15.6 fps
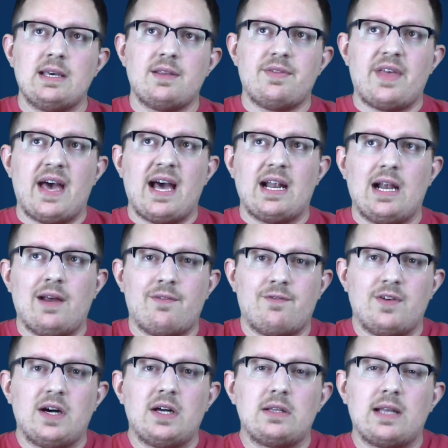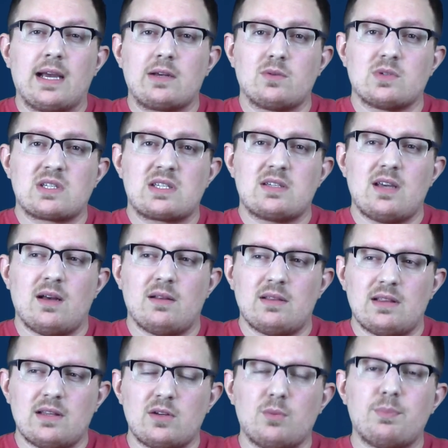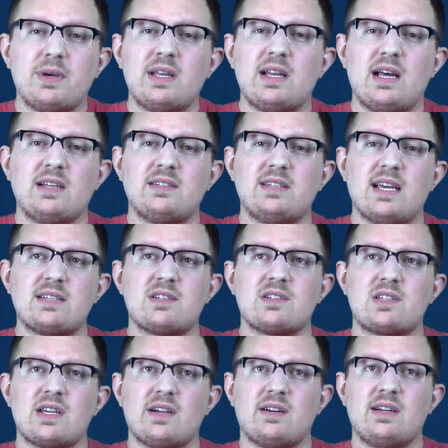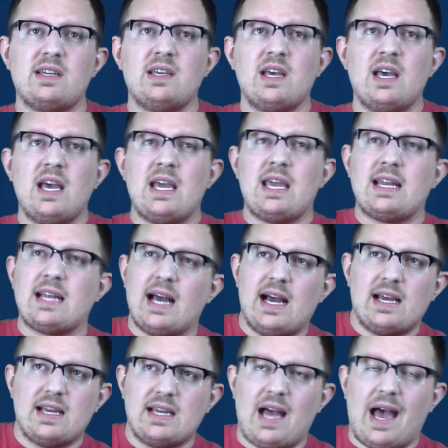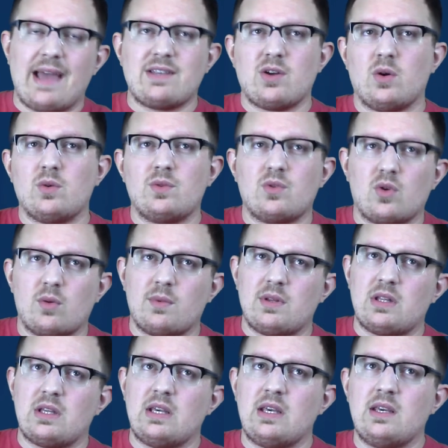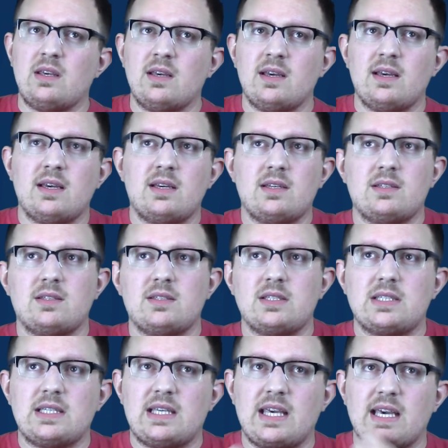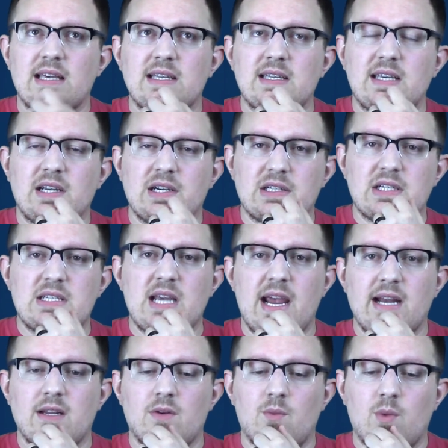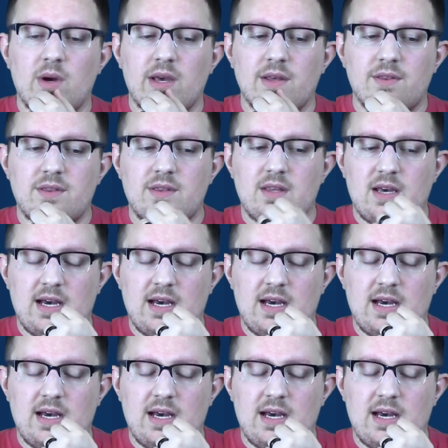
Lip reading: that I felt like was a little bit unnecessary, and I don't normally get irritated with